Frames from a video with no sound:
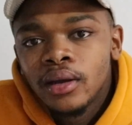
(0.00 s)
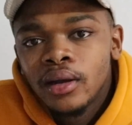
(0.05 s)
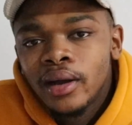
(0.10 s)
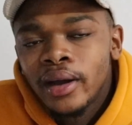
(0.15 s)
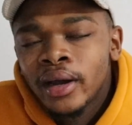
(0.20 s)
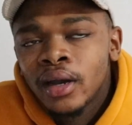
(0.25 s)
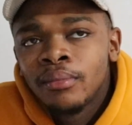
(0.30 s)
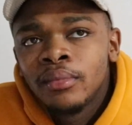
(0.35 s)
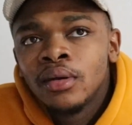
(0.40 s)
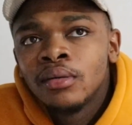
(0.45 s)

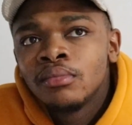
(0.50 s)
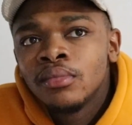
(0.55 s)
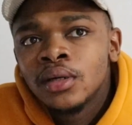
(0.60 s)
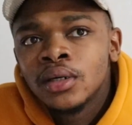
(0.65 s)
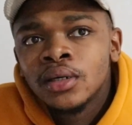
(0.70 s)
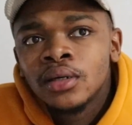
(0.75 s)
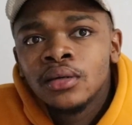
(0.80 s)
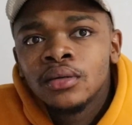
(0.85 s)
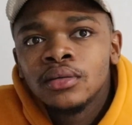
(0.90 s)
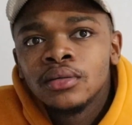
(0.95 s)
I
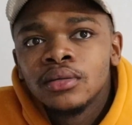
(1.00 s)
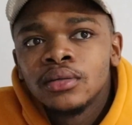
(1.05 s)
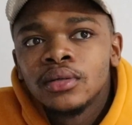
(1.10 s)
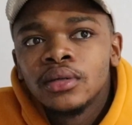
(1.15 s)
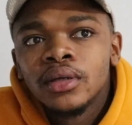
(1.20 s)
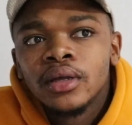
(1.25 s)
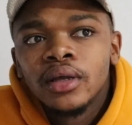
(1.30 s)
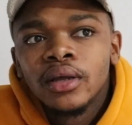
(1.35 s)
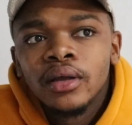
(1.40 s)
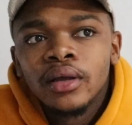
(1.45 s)
remember
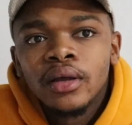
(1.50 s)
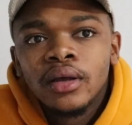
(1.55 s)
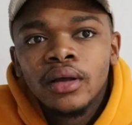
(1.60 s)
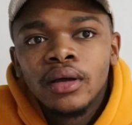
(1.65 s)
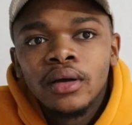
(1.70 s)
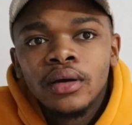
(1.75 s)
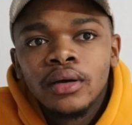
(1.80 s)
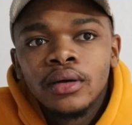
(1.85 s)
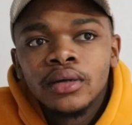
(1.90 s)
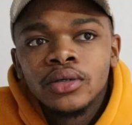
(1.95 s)

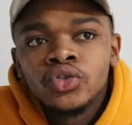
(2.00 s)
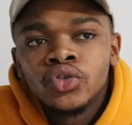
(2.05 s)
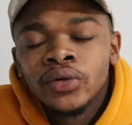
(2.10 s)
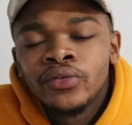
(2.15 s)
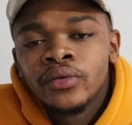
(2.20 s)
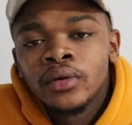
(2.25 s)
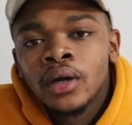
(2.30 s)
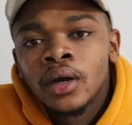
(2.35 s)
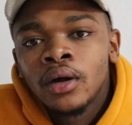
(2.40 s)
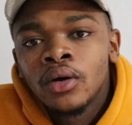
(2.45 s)
uh,
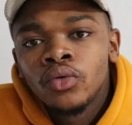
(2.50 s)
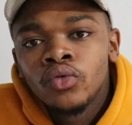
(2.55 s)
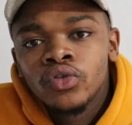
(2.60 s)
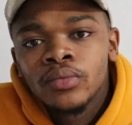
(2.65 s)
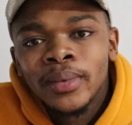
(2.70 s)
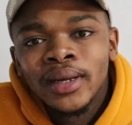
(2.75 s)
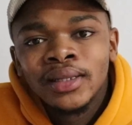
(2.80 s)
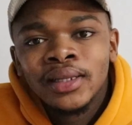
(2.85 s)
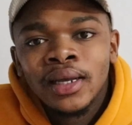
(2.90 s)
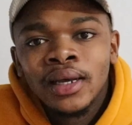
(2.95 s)
driving around with
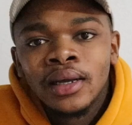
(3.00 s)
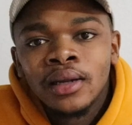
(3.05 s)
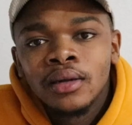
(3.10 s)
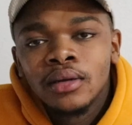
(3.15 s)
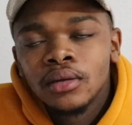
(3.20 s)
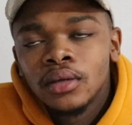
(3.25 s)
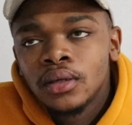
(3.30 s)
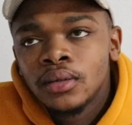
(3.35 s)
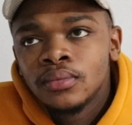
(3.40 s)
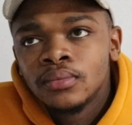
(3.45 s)
my dad
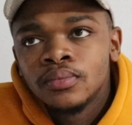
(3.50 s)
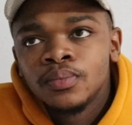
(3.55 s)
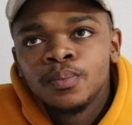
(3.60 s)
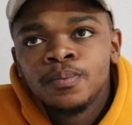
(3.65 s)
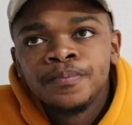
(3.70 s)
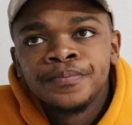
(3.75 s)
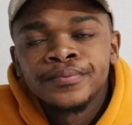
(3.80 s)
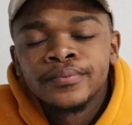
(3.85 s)
um,